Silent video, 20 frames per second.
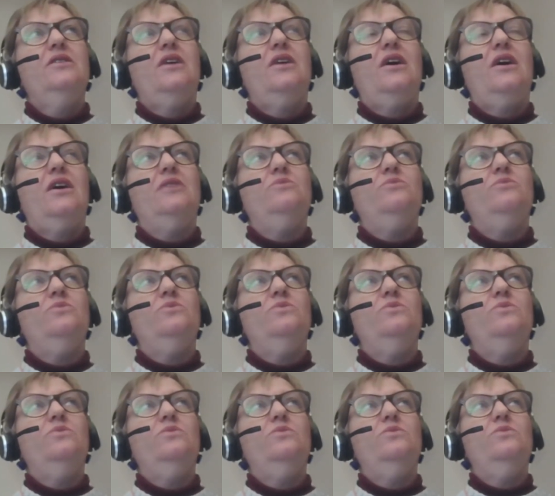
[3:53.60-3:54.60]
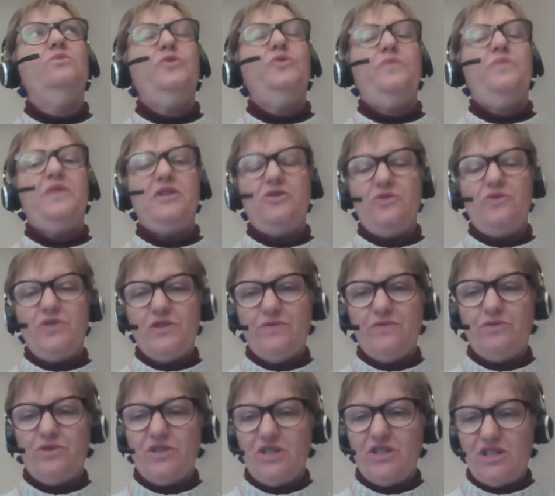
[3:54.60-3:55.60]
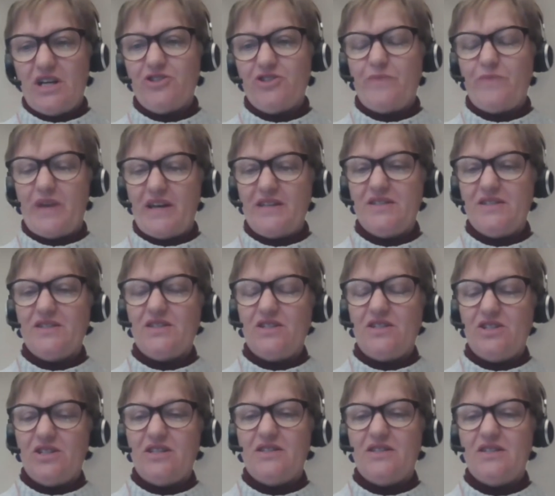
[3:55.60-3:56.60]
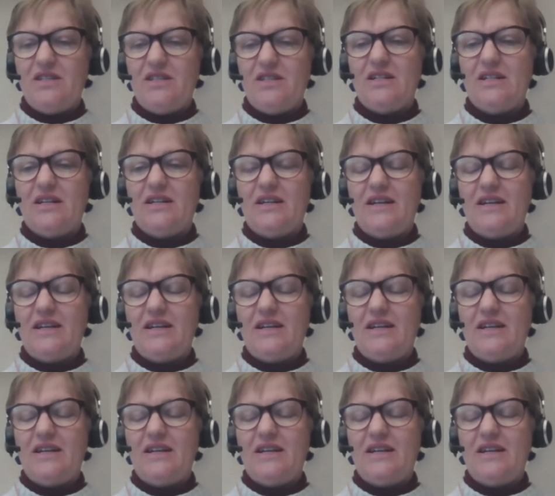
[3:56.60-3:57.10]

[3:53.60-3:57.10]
would be useful to touch base and to consider,